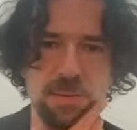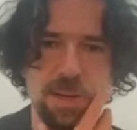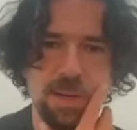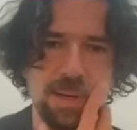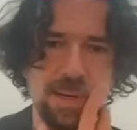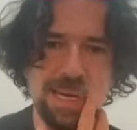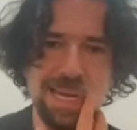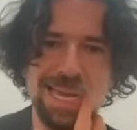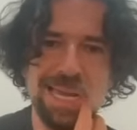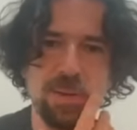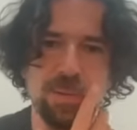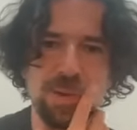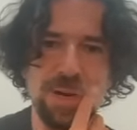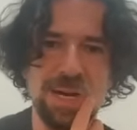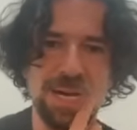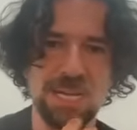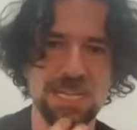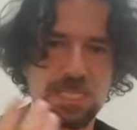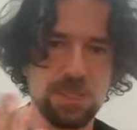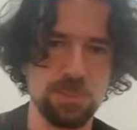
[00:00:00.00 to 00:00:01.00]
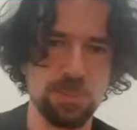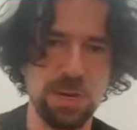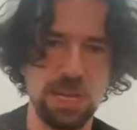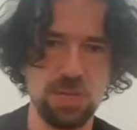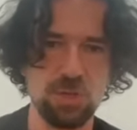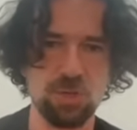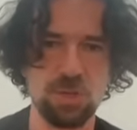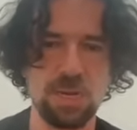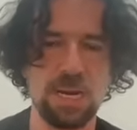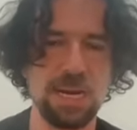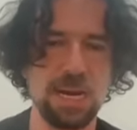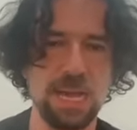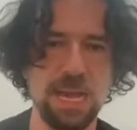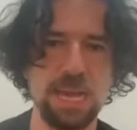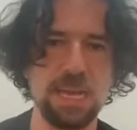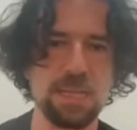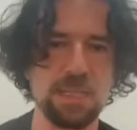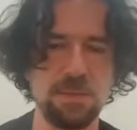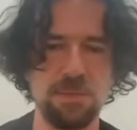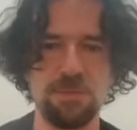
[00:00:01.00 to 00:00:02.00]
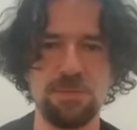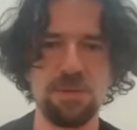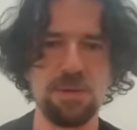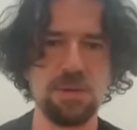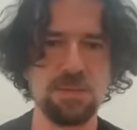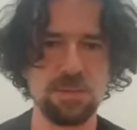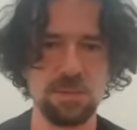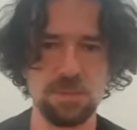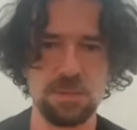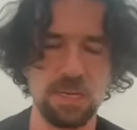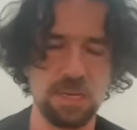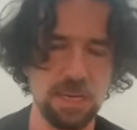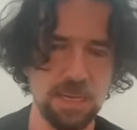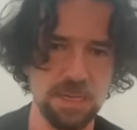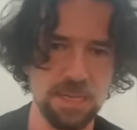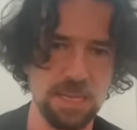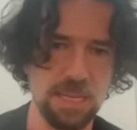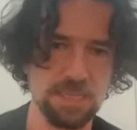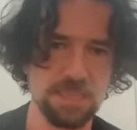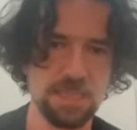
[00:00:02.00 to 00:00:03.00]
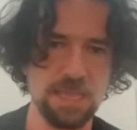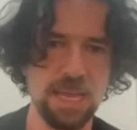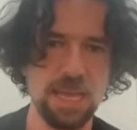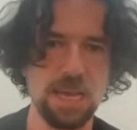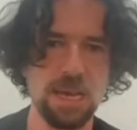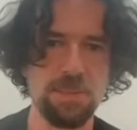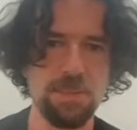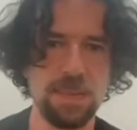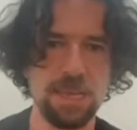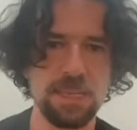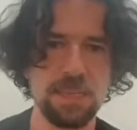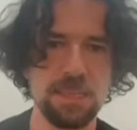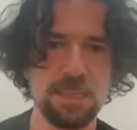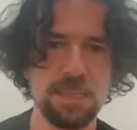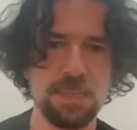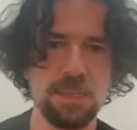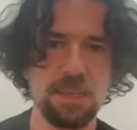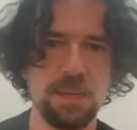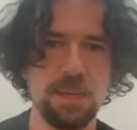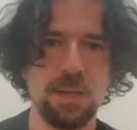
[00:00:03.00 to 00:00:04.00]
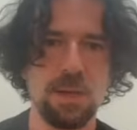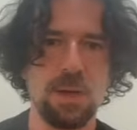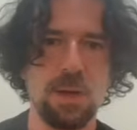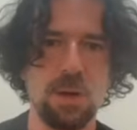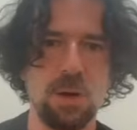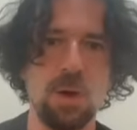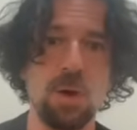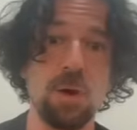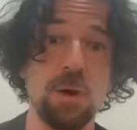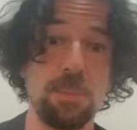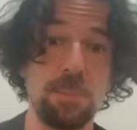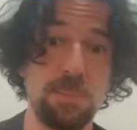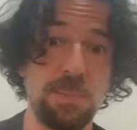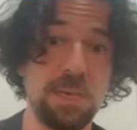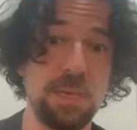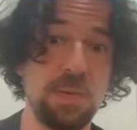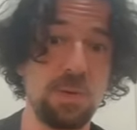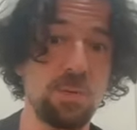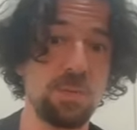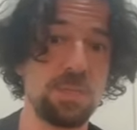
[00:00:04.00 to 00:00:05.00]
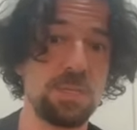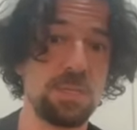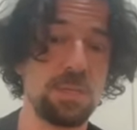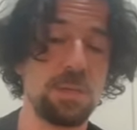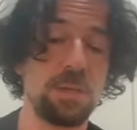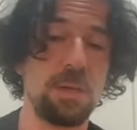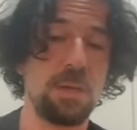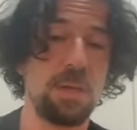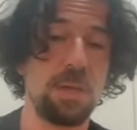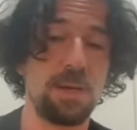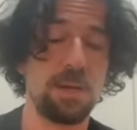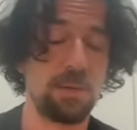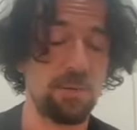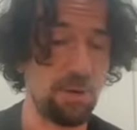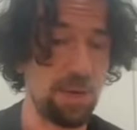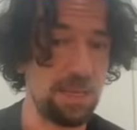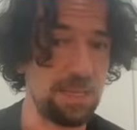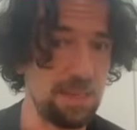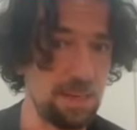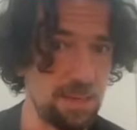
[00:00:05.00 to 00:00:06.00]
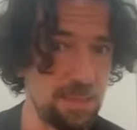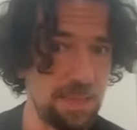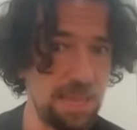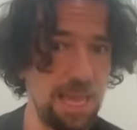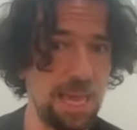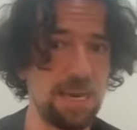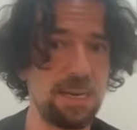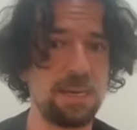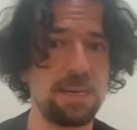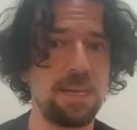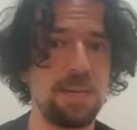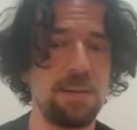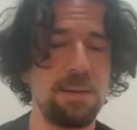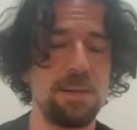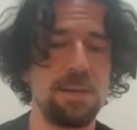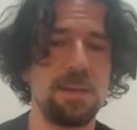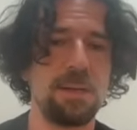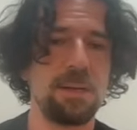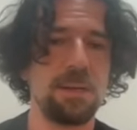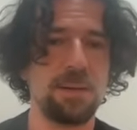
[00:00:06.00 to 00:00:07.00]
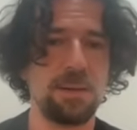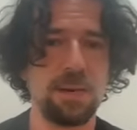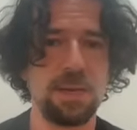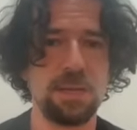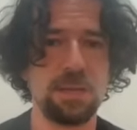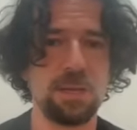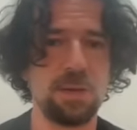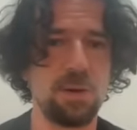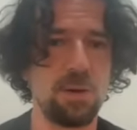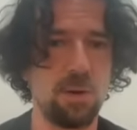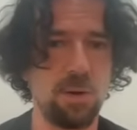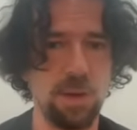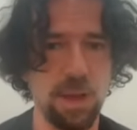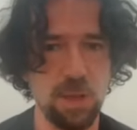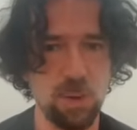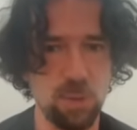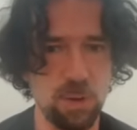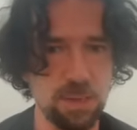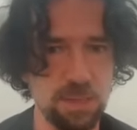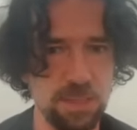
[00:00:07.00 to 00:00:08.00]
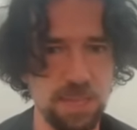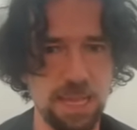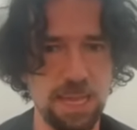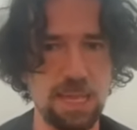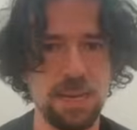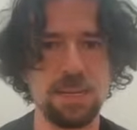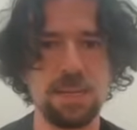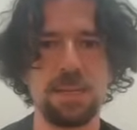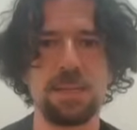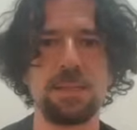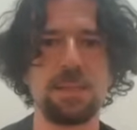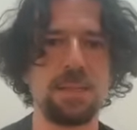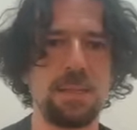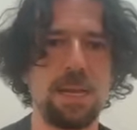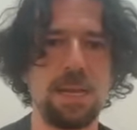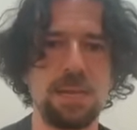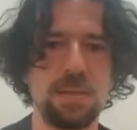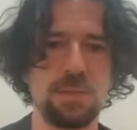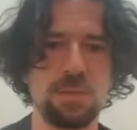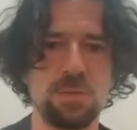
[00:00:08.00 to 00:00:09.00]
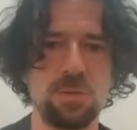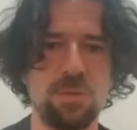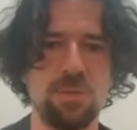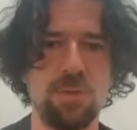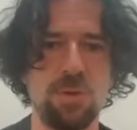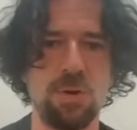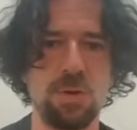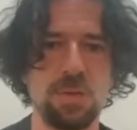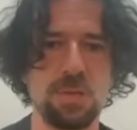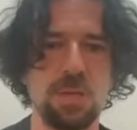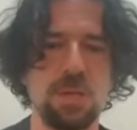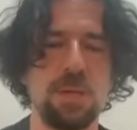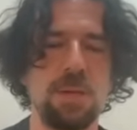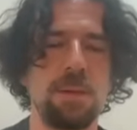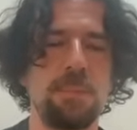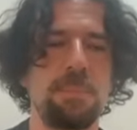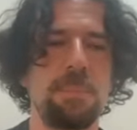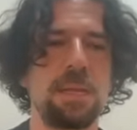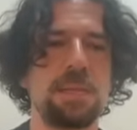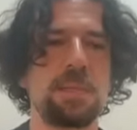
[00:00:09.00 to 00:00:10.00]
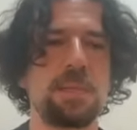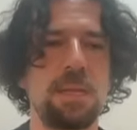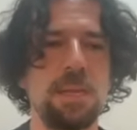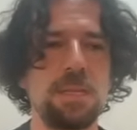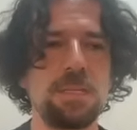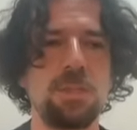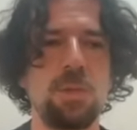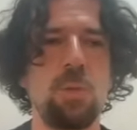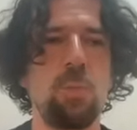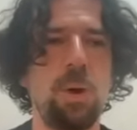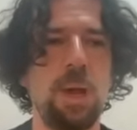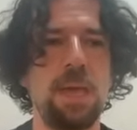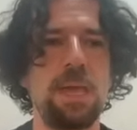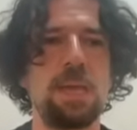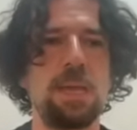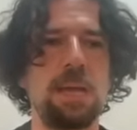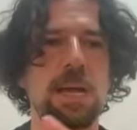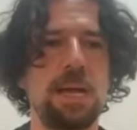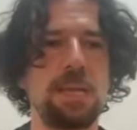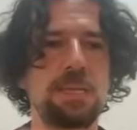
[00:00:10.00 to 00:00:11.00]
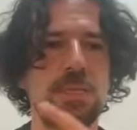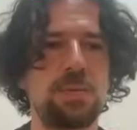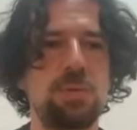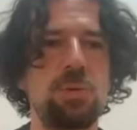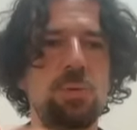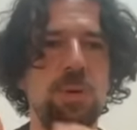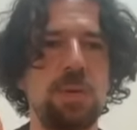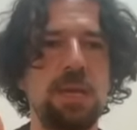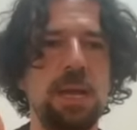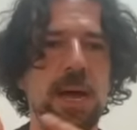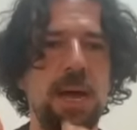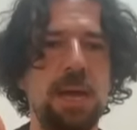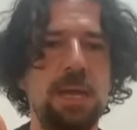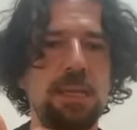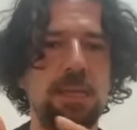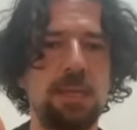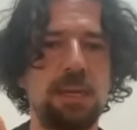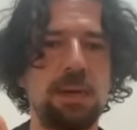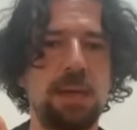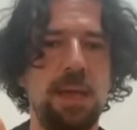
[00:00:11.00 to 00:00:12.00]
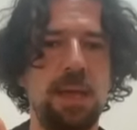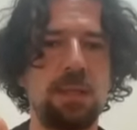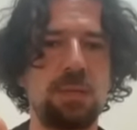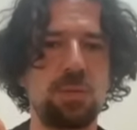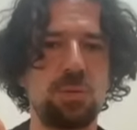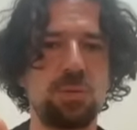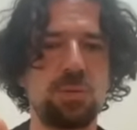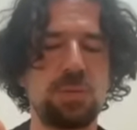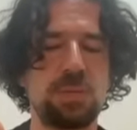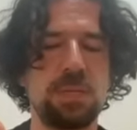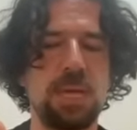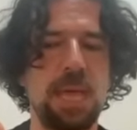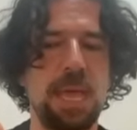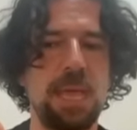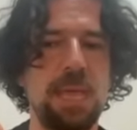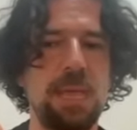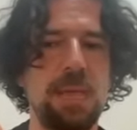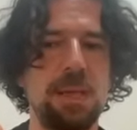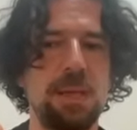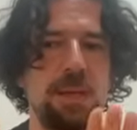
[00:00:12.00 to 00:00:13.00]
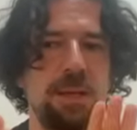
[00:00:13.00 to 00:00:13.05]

regular expression, I like the first and the last element, or minus greater than, greater or equal than, and so forth. But there is no way as you iterate to say,